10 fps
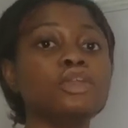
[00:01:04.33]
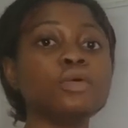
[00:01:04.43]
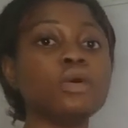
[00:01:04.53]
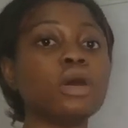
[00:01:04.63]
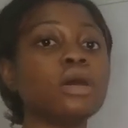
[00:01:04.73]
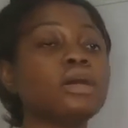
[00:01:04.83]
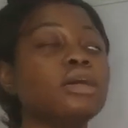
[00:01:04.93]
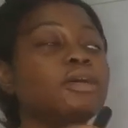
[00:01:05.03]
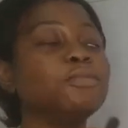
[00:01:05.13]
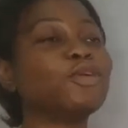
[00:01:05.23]
you know,
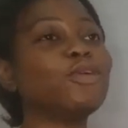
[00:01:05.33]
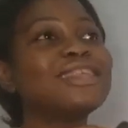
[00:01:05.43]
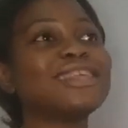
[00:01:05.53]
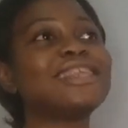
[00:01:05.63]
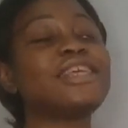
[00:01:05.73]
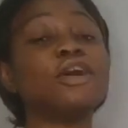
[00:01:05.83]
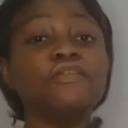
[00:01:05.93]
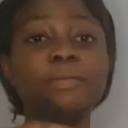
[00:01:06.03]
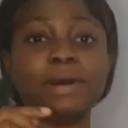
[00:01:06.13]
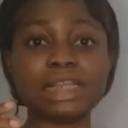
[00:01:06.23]
the quantity
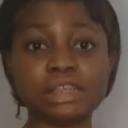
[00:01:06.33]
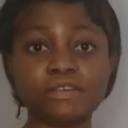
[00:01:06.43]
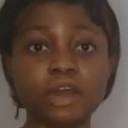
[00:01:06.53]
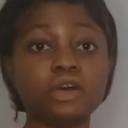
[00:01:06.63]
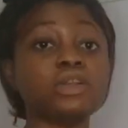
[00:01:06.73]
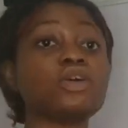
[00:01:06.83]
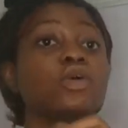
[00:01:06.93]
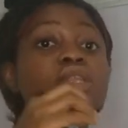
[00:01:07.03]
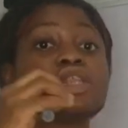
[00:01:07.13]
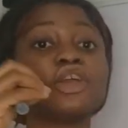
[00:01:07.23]
of a material or the
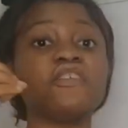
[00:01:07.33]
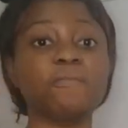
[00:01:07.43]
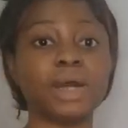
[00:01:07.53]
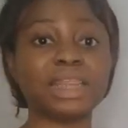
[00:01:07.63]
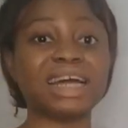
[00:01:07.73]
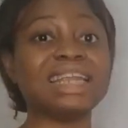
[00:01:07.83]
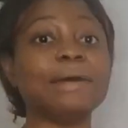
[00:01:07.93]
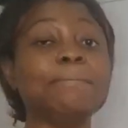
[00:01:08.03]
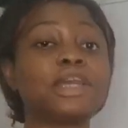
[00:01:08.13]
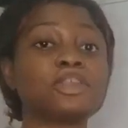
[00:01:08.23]
quantity of matter
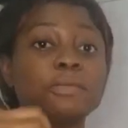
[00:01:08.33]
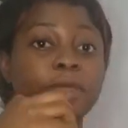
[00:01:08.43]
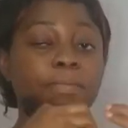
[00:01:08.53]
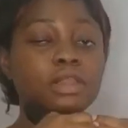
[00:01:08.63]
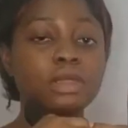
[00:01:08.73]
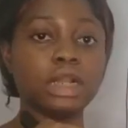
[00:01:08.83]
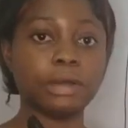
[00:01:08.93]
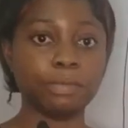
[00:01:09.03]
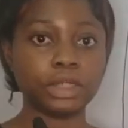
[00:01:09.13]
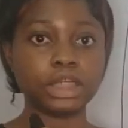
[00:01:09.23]
that makes up a
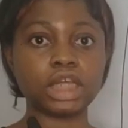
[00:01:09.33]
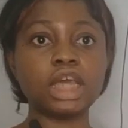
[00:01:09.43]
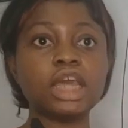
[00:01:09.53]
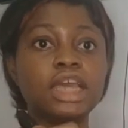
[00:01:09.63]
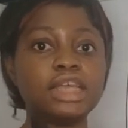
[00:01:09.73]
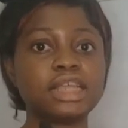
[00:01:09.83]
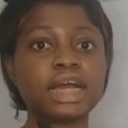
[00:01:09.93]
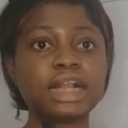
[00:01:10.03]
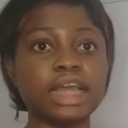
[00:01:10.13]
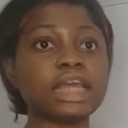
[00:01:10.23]
particular body.
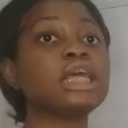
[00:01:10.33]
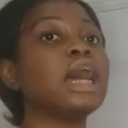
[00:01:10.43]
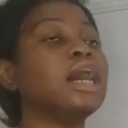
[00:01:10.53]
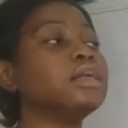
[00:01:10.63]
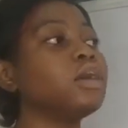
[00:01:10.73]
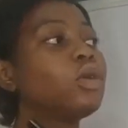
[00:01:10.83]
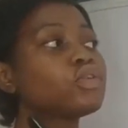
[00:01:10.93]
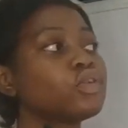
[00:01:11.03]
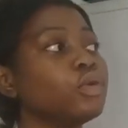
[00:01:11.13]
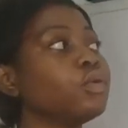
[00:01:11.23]
Exactly. And
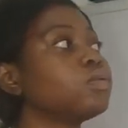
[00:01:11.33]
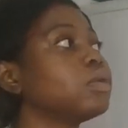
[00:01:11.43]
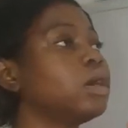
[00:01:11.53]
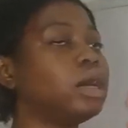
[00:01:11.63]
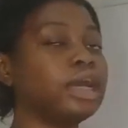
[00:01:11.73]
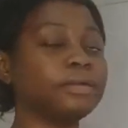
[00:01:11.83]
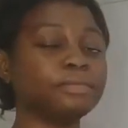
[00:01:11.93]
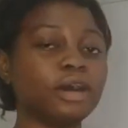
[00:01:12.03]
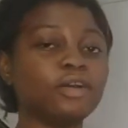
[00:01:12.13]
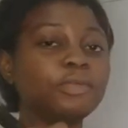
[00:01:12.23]
also,
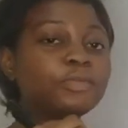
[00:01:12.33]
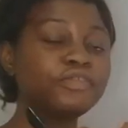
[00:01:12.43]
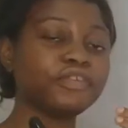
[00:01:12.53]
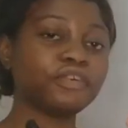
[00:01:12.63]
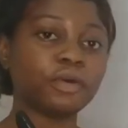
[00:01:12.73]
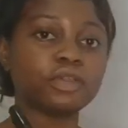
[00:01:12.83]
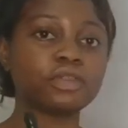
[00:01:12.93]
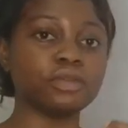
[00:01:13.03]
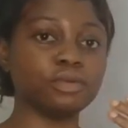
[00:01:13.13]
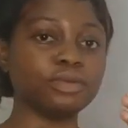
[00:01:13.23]
I'll be moving
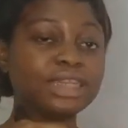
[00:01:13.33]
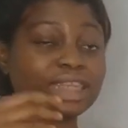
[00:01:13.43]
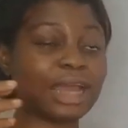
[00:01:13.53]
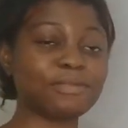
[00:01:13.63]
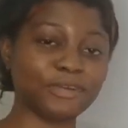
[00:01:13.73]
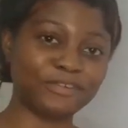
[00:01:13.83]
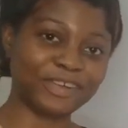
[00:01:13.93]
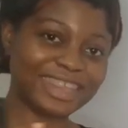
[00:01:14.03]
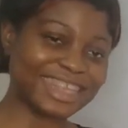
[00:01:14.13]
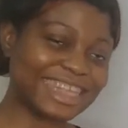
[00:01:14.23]
forward to the types of
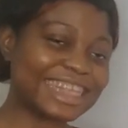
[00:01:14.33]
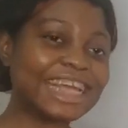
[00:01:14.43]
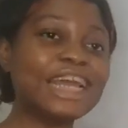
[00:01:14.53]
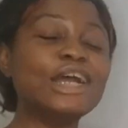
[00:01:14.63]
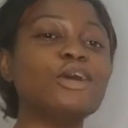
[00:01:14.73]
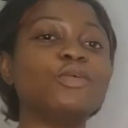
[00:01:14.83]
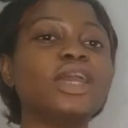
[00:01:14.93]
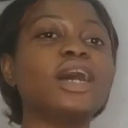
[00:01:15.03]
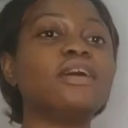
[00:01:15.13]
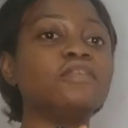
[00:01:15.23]
forces.
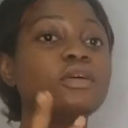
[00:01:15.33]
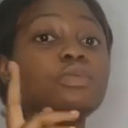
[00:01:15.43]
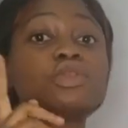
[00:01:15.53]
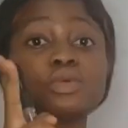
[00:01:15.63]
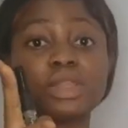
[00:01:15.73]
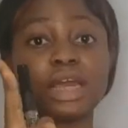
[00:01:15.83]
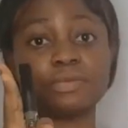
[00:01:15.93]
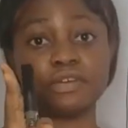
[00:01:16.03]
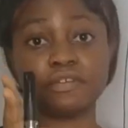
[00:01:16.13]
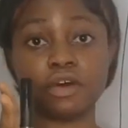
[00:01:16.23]
We have two
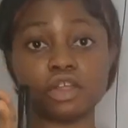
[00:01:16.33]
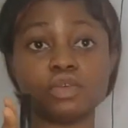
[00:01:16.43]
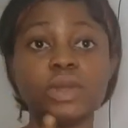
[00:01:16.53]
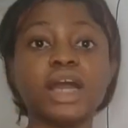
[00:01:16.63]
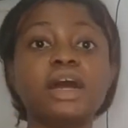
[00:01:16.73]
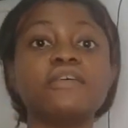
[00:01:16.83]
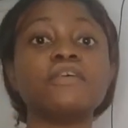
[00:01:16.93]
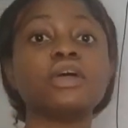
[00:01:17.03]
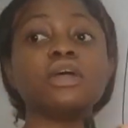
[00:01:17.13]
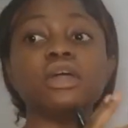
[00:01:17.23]
types of force. We
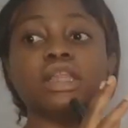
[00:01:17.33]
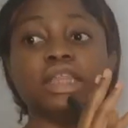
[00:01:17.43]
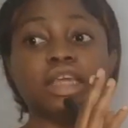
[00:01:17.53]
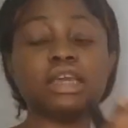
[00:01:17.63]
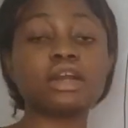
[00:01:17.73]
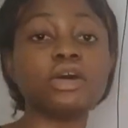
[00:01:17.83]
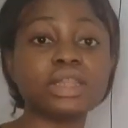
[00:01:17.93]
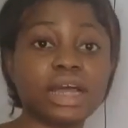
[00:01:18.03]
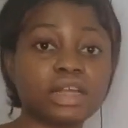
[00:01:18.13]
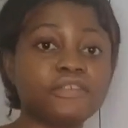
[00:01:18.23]
have the
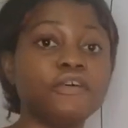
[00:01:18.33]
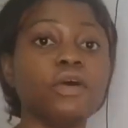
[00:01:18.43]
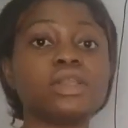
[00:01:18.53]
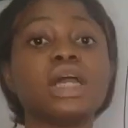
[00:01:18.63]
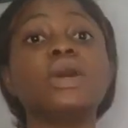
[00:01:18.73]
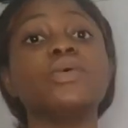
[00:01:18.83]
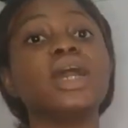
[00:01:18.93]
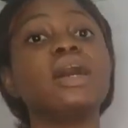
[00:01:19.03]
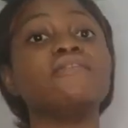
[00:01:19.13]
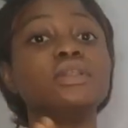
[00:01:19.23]
contact force and
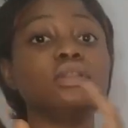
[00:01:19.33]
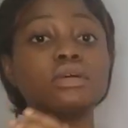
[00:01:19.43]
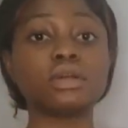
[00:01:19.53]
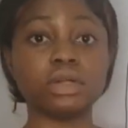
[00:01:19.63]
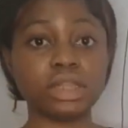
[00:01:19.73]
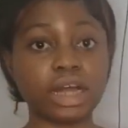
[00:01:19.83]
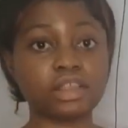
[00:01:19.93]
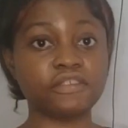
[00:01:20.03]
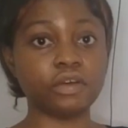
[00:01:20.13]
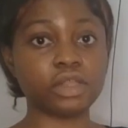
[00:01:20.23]
we have the
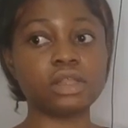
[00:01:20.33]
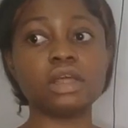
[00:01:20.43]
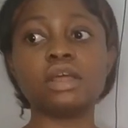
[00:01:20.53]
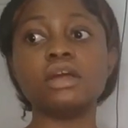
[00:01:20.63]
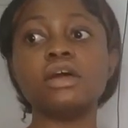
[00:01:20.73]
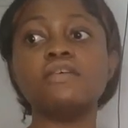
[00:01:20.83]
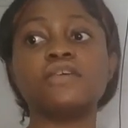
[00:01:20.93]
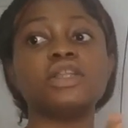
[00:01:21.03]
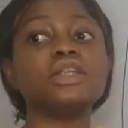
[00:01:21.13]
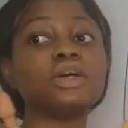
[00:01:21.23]
non-contact force.
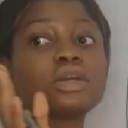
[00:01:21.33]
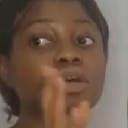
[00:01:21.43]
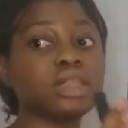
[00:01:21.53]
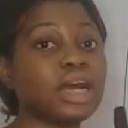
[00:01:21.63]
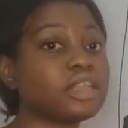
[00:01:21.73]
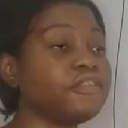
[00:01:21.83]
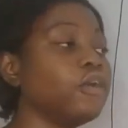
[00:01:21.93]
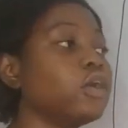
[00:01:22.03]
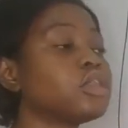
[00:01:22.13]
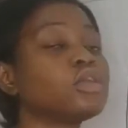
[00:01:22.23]
For the non-contact
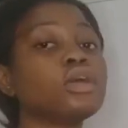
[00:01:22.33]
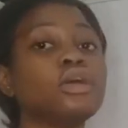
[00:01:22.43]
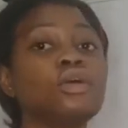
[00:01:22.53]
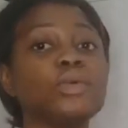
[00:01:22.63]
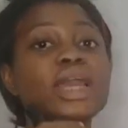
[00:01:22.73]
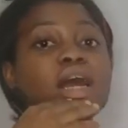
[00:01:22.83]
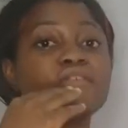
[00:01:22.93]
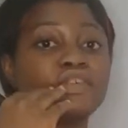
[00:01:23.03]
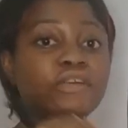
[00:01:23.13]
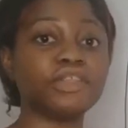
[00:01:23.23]
force, we
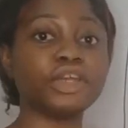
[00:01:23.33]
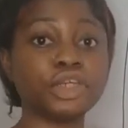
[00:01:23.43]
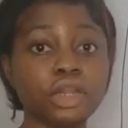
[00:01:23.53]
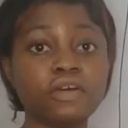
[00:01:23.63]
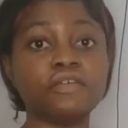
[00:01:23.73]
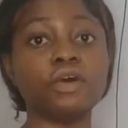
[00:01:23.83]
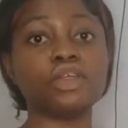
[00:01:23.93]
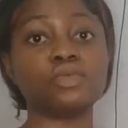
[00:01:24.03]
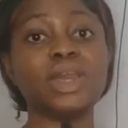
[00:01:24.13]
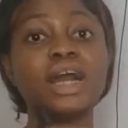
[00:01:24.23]
have gravitational
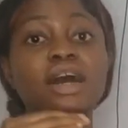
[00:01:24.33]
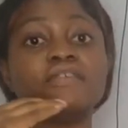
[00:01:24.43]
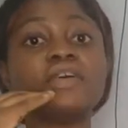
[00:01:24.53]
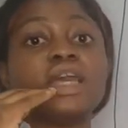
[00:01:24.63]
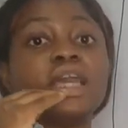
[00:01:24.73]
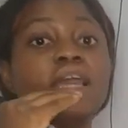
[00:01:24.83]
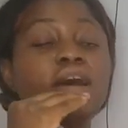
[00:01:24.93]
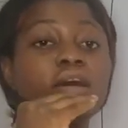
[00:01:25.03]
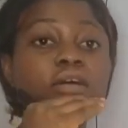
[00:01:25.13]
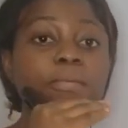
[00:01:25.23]
force, we have
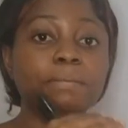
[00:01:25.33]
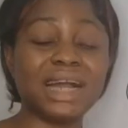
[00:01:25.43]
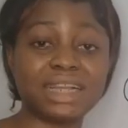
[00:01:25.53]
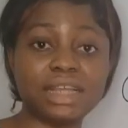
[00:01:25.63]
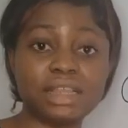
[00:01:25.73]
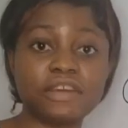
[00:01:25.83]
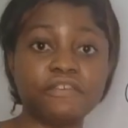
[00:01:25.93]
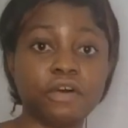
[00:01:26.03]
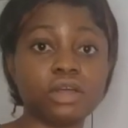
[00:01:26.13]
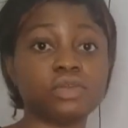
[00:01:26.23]

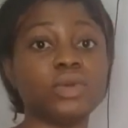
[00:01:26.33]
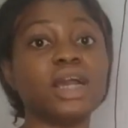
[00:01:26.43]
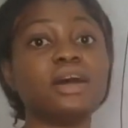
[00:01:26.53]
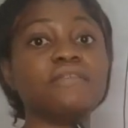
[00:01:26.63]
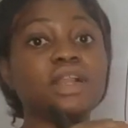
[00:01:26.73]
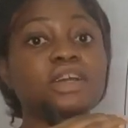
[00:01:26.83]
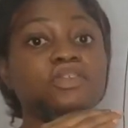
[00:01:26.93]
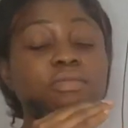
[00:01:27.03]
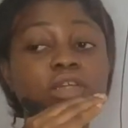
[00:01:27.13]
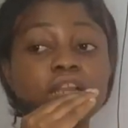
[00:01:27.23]
magnetic force, we have
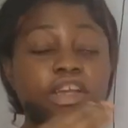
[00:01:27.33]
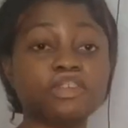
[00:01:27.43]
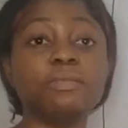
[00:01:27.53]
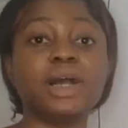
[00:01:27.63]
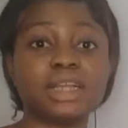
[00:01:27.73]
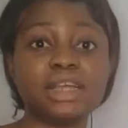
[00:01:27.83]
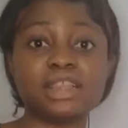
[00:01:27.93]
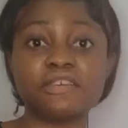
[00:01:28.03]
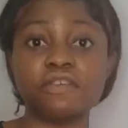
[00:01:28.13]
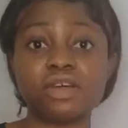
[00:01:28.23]

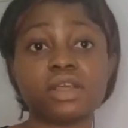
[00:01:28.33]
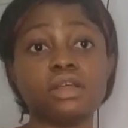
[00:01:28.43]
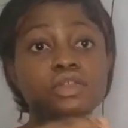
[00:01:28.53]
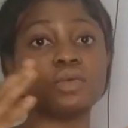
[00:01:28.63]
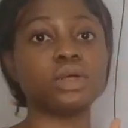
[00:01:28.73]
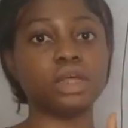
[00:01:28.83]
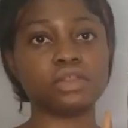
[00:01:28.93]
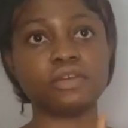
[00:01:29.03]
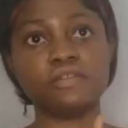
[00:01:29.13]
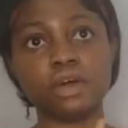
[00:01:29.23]
electromagnetic force, and so on
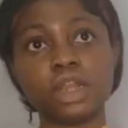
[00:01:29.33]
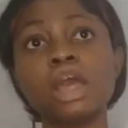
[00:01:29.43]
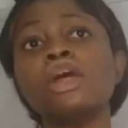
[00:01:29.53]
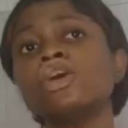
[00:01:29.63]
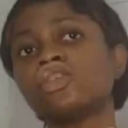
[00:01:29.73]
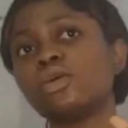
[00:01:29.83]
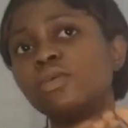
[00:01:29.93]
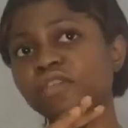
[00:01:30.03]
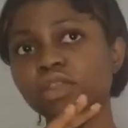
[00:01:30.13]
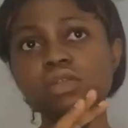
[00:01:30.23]
and so forth. So
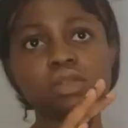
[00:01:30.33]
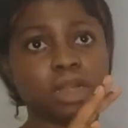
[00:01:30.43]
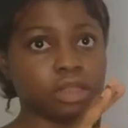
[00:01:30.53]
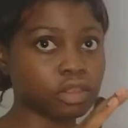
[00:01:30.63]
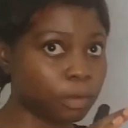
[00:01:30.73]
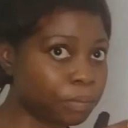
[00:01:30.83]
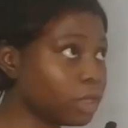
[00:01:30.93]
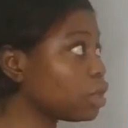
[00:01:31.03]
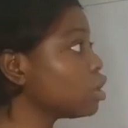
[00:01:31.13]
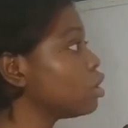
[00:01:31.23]
moving to today's
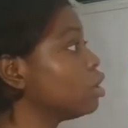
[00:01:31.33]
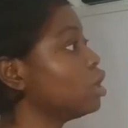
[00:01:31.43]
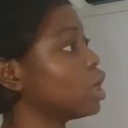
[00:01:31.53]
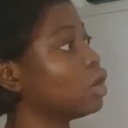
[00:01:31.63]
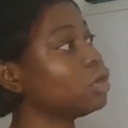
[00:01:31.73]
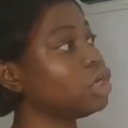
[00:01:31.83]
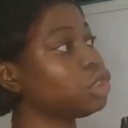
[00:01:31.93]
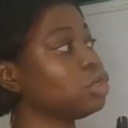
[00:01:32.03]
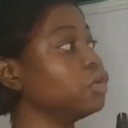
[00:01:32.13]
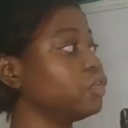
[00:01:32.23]
topic,
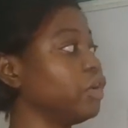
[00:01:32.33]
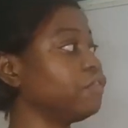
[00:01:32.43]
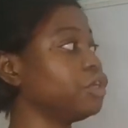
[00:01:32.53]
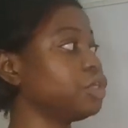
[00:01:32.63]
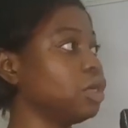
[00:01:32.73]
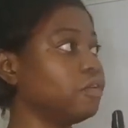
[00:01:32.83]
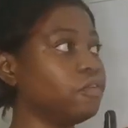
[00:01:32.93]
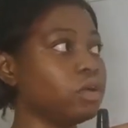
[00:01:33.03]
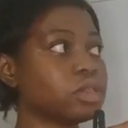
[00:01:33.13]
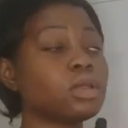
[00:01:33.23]
calculation on gravitational
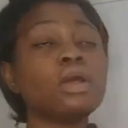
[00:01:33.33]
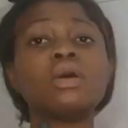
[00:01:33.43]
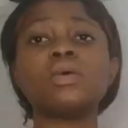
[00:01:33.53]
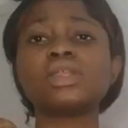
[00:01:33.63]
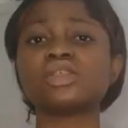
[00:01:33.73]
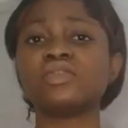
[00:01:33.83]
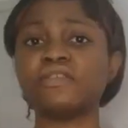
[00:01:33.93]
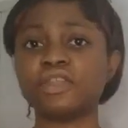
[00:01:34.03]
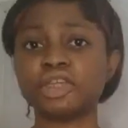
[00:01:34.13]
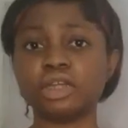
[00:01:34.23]
force. What is
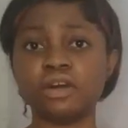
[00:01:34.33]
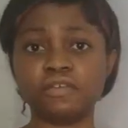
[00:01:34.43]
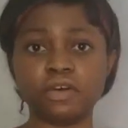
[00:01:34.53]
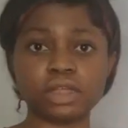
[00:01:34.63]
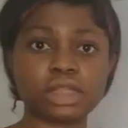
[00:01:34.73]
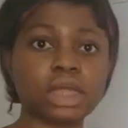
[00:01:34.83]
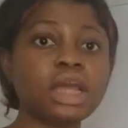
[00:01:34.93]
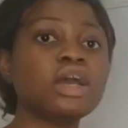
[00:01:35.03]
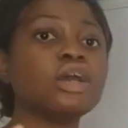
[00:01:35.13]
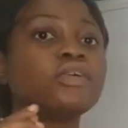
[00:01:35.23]
gravitational force?
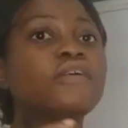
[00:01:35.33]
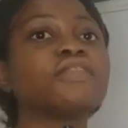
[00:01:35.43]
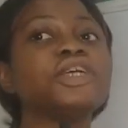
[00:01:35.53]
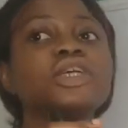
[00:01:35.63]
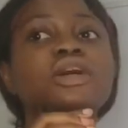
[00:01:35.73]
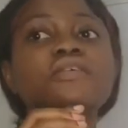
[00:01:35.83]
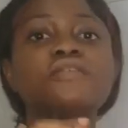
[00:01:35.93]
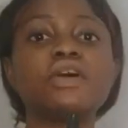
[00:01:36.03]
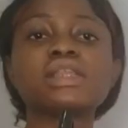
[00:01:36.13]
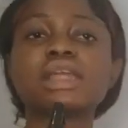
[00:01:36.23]
Gravitational
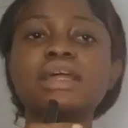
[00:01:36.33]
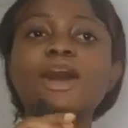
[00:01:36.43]
force